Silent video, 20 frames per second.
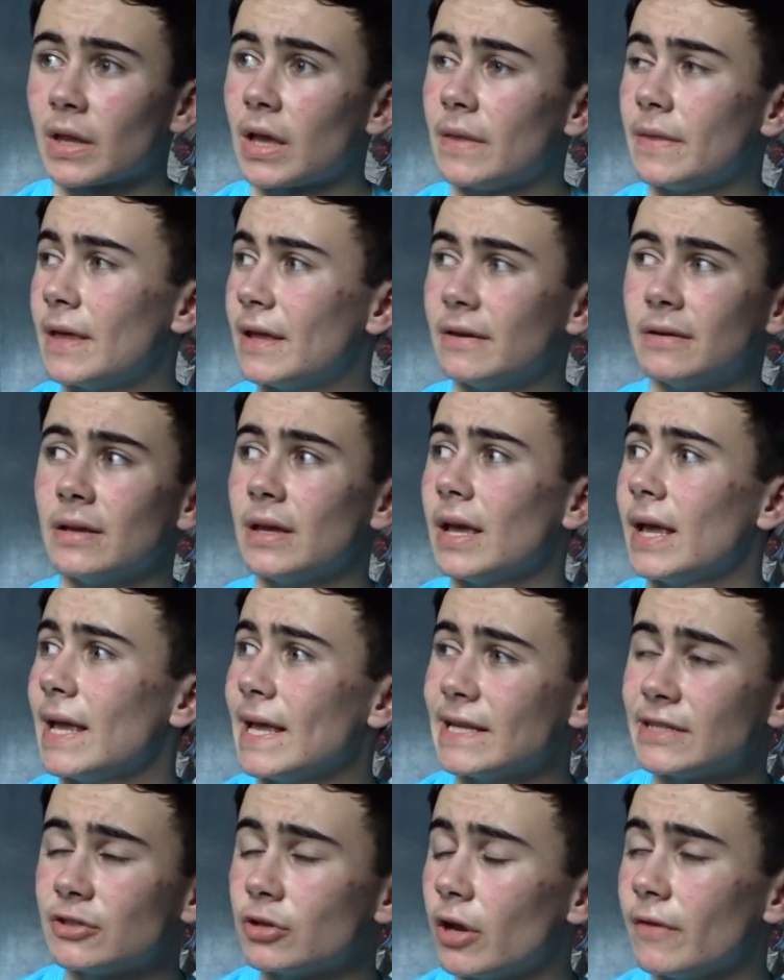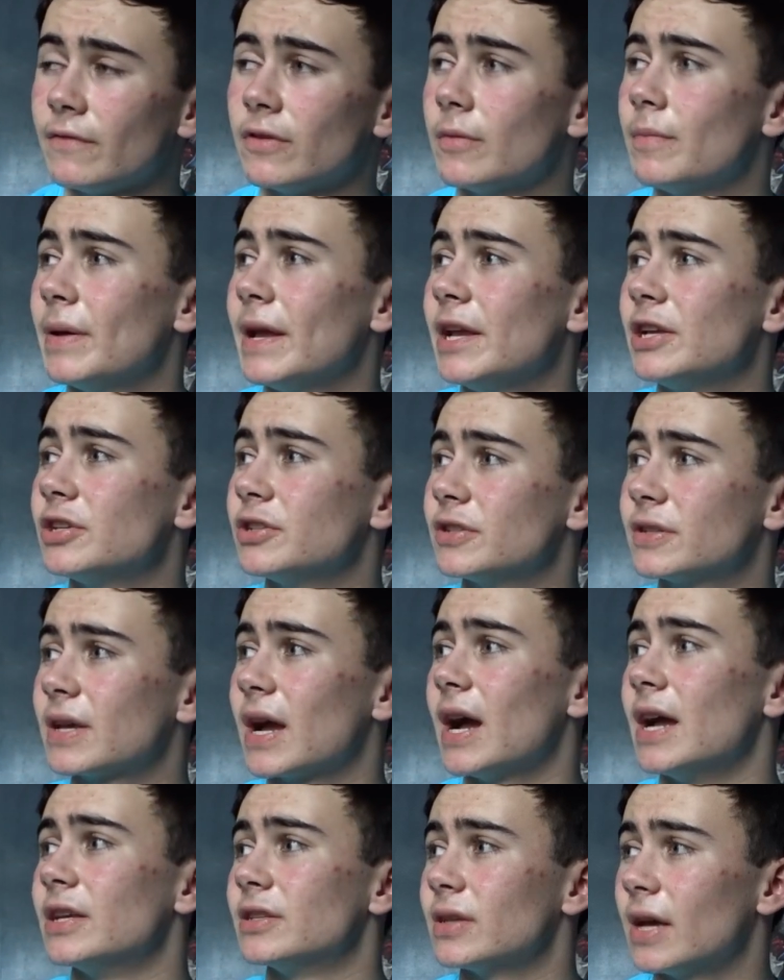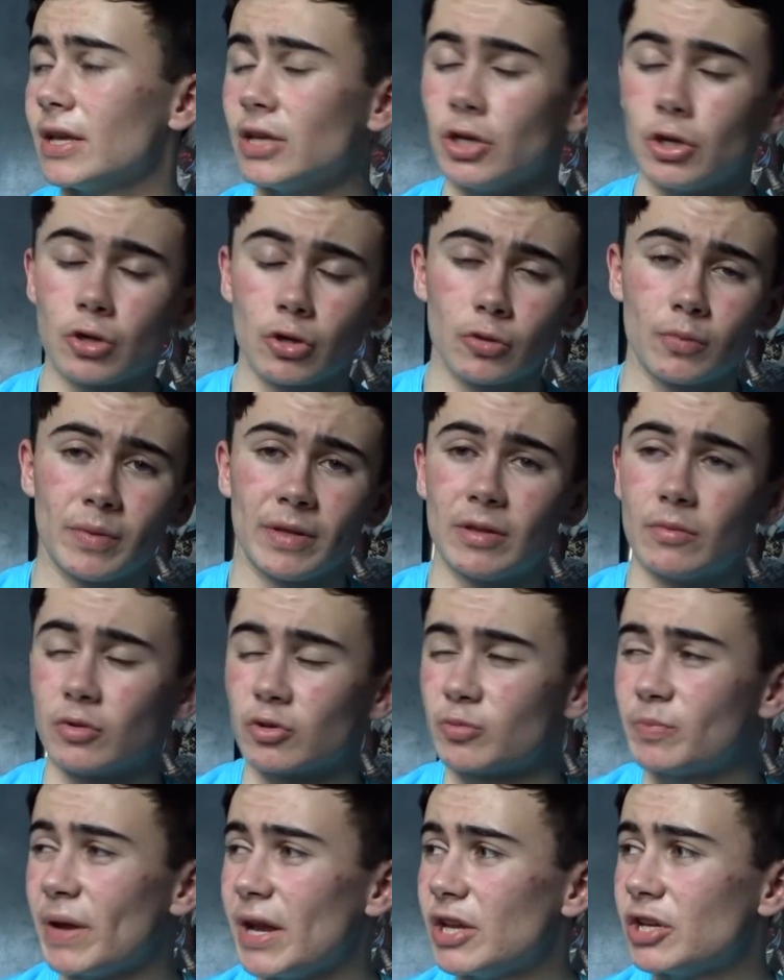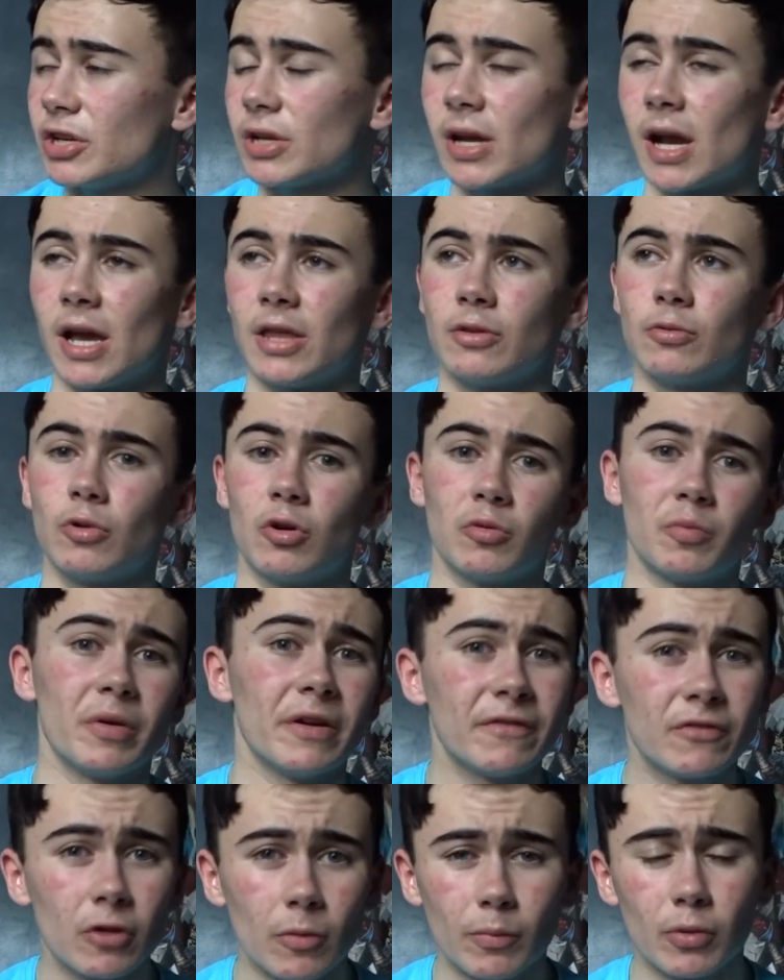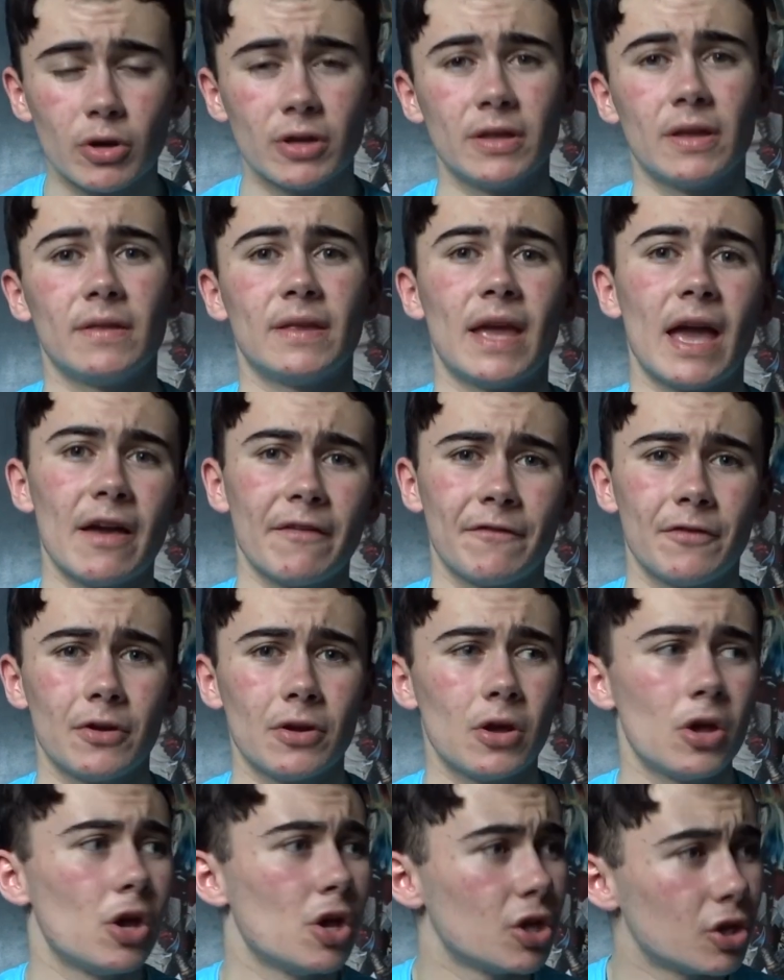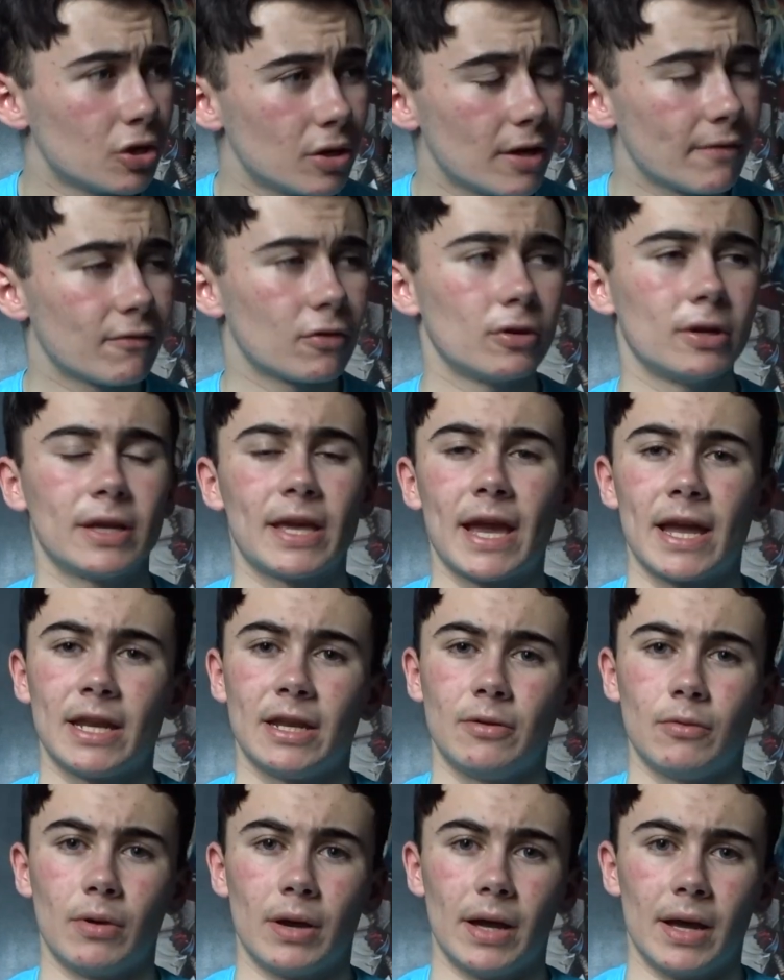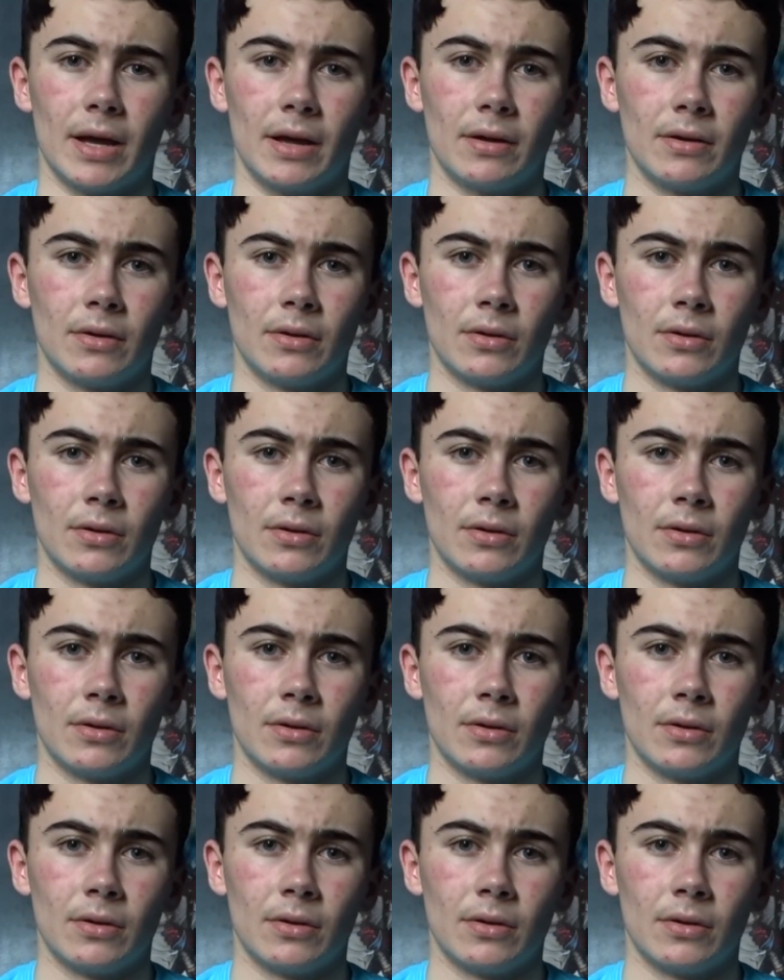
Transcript: And then it's not even the patience, guys. Like, you could be the most patient guy in the world, but if you're not putting in the effort, you're never going to get anywhere.